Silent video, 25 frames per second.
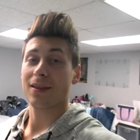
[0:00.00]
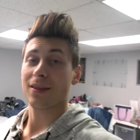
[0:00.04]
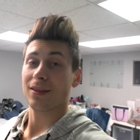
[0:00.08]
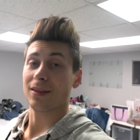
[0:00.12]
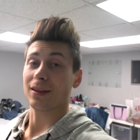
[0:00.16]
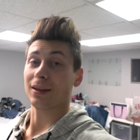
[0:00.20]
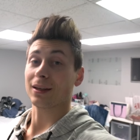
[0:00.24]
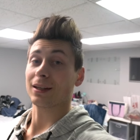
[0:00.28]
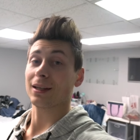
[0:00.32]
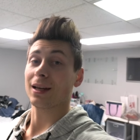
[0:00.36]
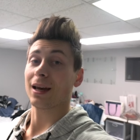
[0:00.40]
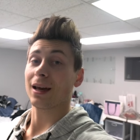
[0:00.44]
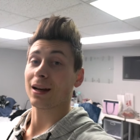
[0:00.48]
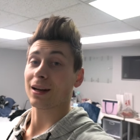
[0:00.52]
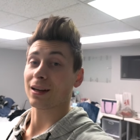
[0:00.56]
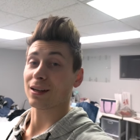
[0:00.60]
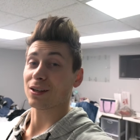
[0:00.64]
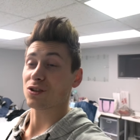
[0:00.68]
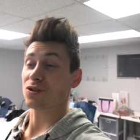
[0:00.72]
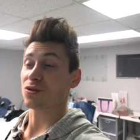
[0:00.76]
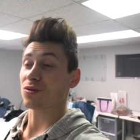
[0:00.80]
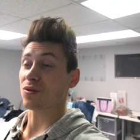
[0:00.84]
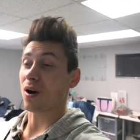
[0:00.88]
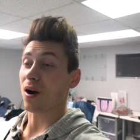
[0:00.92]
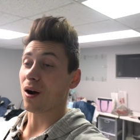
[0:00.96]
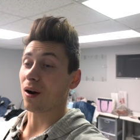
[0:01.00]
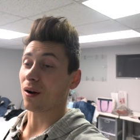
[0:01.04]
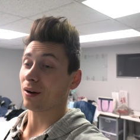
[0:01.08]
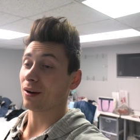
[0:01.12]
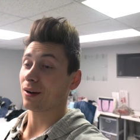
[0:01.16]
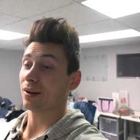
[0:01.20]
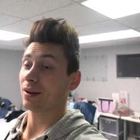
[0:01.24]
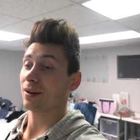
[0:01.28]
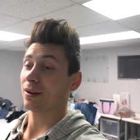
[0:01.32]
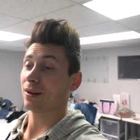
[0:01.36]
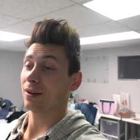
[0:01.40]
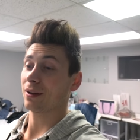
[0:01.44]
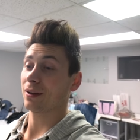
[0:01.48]
than getting drunk
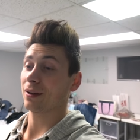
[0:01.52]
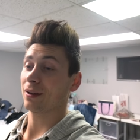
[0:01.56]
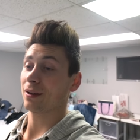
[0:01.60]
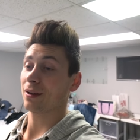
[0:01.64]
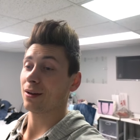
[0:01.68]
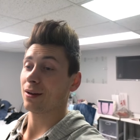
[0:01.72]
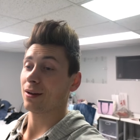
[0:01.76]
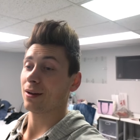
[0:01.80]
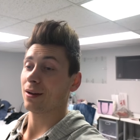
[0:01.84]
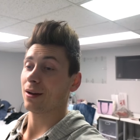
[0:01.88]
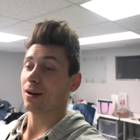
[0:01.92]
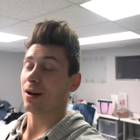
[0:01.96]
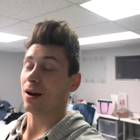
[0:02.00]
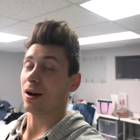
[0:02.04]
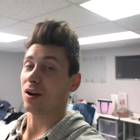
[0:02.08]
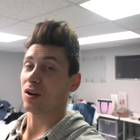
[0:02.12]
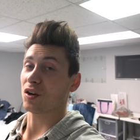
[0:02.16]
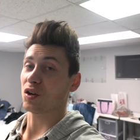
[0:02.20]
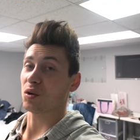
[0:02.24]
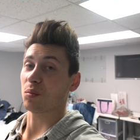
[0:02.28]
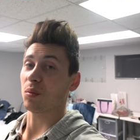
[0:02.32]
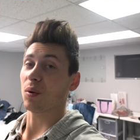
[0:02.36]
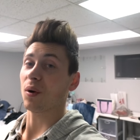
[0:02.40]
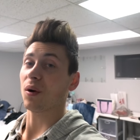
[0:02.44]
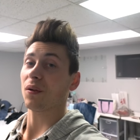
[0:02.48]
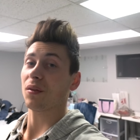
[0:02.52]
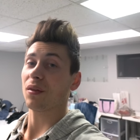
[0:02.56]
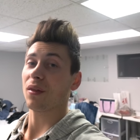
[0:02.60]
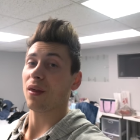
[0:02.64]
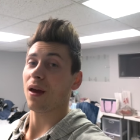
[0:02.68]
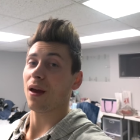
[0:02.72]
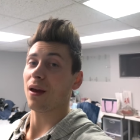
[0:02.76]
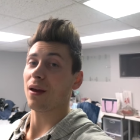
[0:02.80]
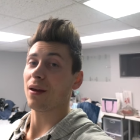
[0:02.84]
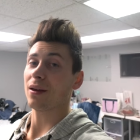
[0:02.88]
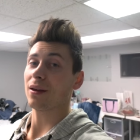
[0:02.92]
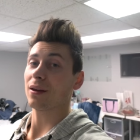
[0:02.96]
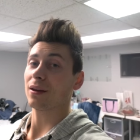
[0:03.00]
on your
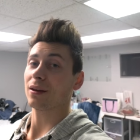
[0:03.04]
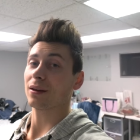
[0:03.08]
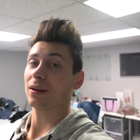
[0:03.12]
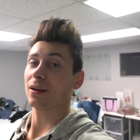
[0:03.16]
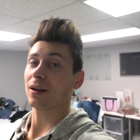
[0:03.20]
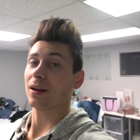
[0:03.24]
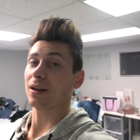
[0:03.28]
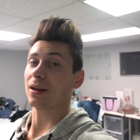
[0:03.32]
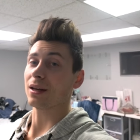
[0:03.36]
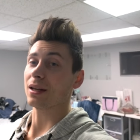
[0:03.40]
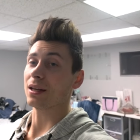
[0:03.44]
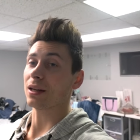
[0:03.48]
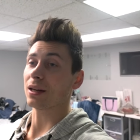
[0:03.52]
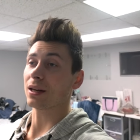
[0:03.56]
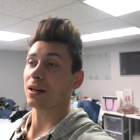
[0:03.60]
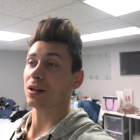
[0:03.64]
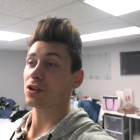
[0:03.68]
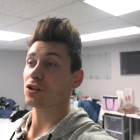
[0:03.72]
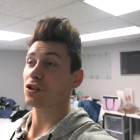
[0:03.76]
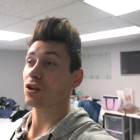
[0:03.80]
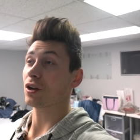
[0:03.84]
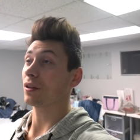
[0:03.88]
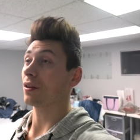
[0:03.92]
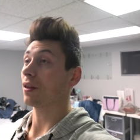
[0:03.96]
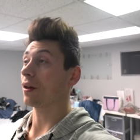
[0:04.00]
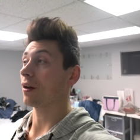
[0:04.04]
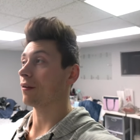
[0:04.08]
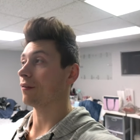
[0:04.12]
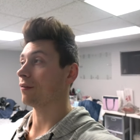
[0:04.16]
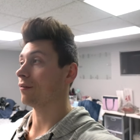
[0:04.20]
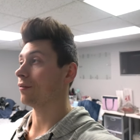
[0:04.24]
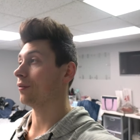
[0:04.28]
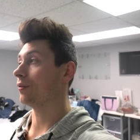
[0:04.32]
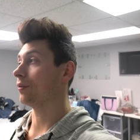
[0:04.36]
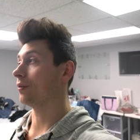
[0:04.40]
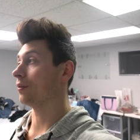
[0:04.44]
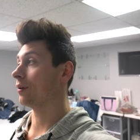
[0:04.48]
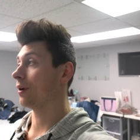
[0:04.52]
birthday and eating a shit ton of
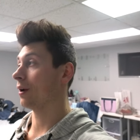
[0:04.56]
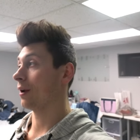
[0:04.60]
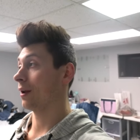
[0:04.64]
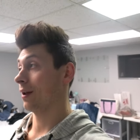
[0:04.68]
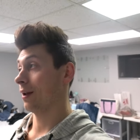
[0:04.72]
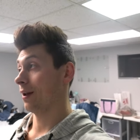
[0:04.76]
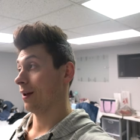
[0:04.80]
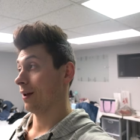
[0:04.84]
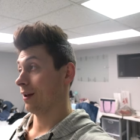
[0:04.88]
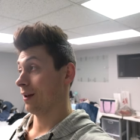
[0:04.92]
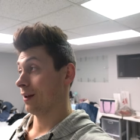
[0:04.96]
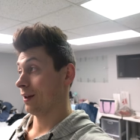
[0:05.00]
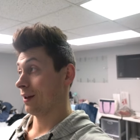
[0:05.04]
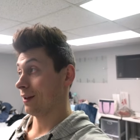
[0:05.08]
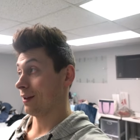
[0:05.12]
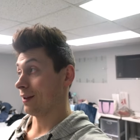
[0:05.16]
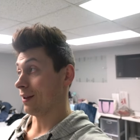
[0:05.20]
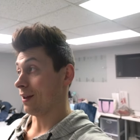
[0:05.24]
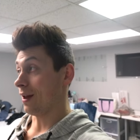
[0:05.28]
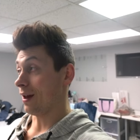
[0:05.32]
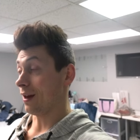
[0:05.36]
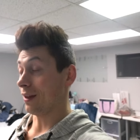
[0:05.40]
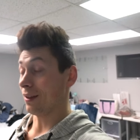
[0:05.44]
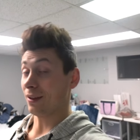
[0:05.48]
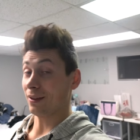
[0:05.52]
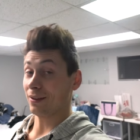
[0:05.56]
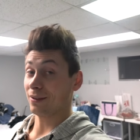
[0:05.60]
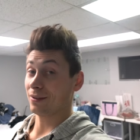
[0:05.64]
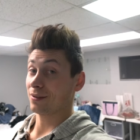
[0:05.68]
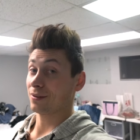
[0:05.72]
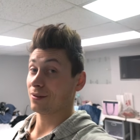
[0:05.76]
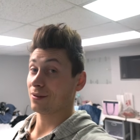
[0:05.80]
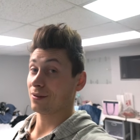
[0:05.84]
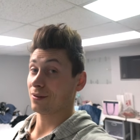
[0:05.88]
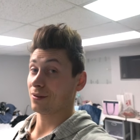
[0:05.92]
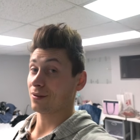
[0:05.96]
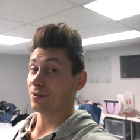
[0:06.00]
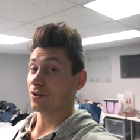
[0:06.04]
food. Yeah,
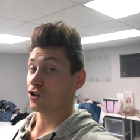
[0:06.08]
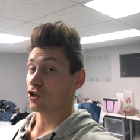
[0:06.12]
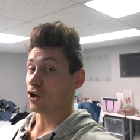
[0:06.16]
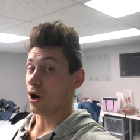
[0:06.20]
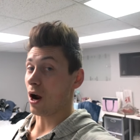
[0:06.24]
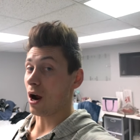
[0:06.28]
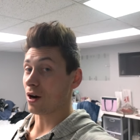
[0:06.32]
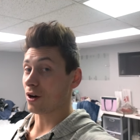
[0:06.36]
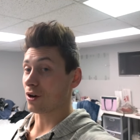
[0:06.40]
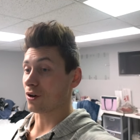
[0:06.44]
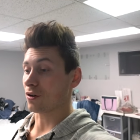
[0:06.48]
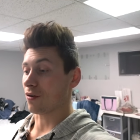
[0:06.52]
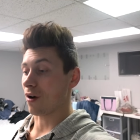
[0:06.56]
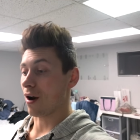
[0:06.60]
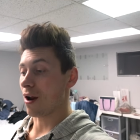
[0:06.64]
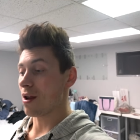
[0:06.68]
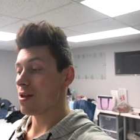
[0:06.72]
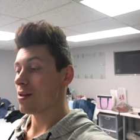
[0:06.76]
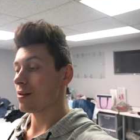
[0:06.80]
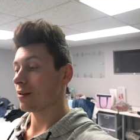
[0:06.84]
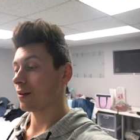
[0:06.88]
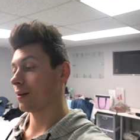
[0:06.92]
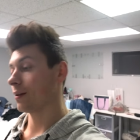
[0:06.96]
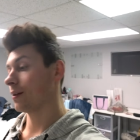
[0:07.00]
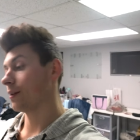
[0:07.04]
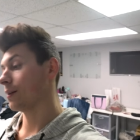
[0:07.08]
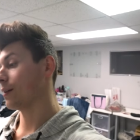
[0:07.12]
that's shocker, right?